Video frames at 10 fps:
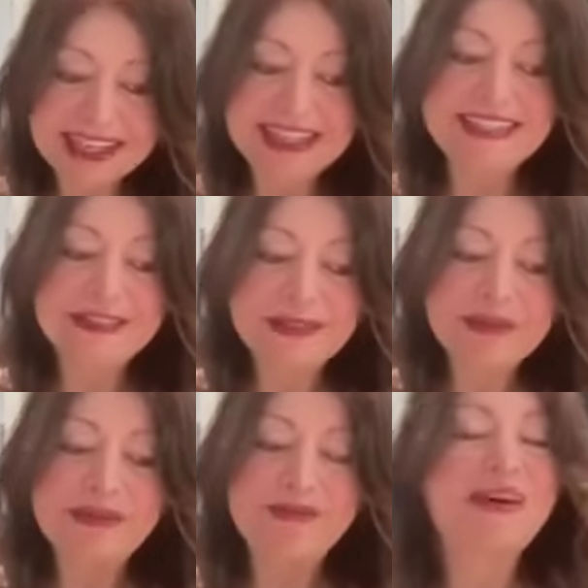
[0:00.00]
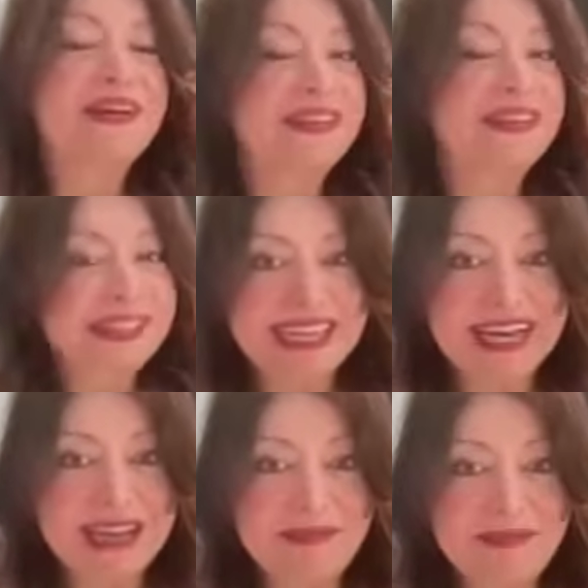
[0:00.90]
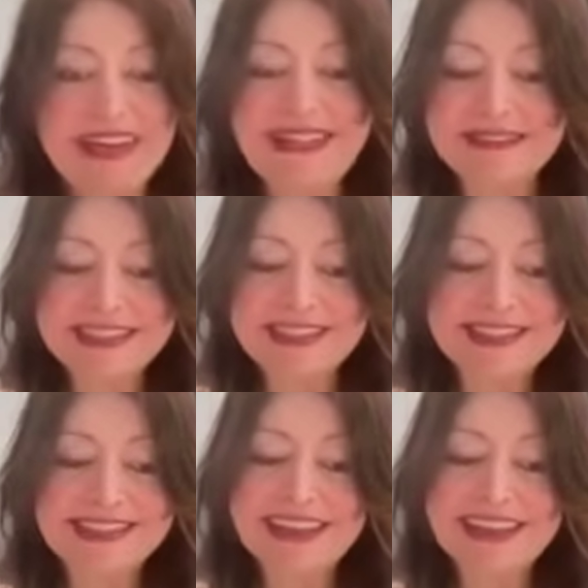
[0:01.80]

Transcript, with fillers: Zoom all the time. I love it.